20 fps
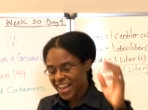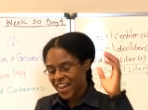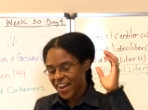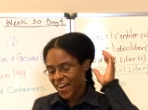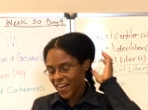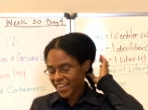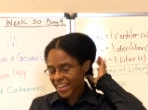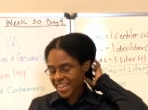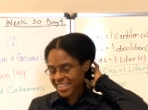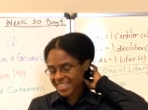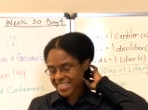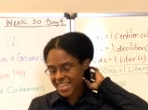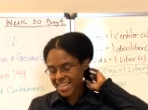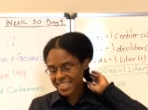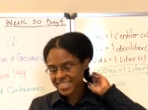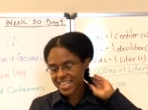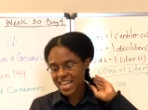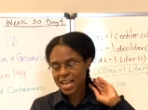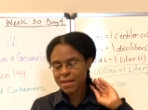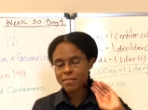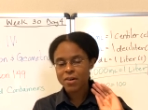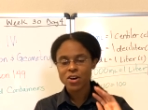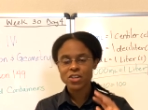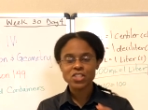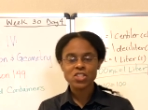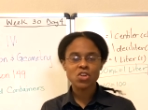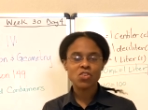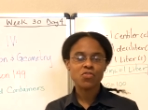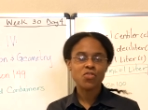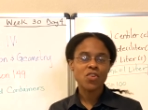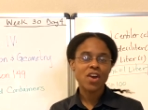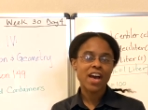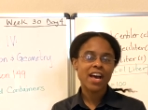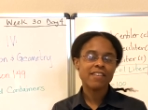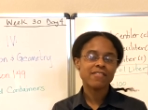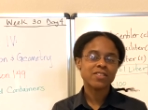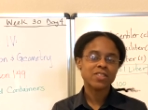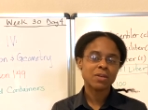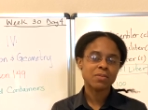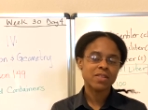Okay, take time also if you
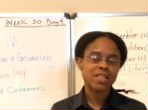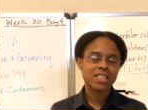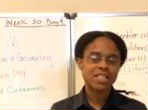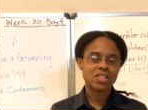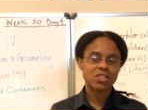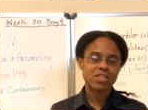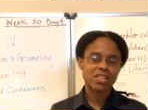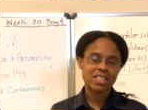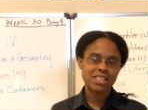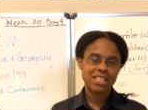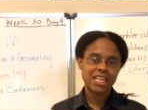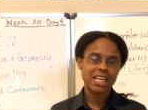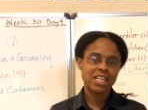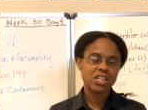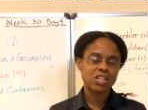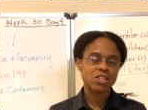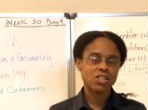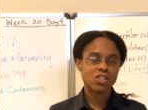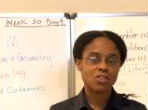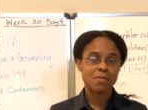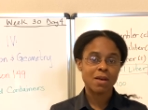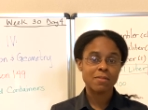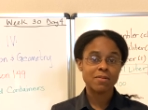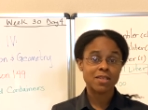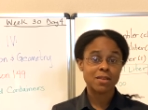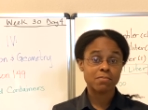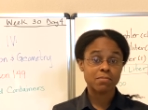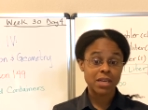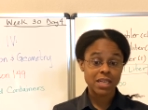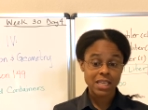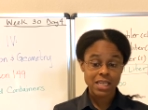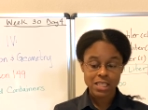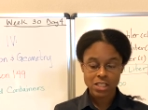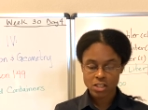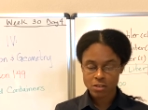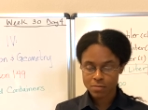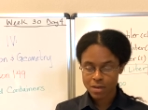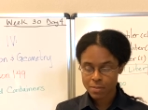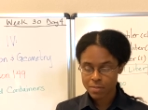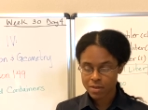have some of these little containers, or maybe some buckets,
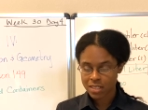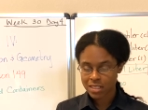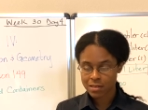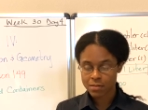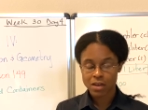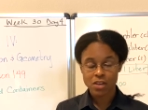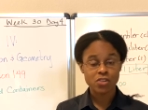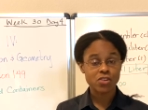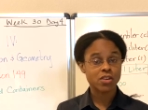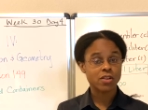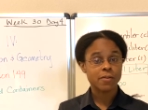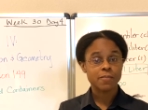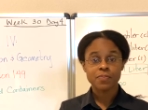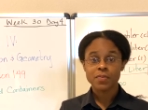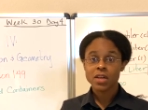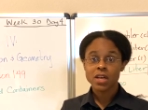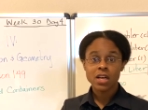or maybe some other,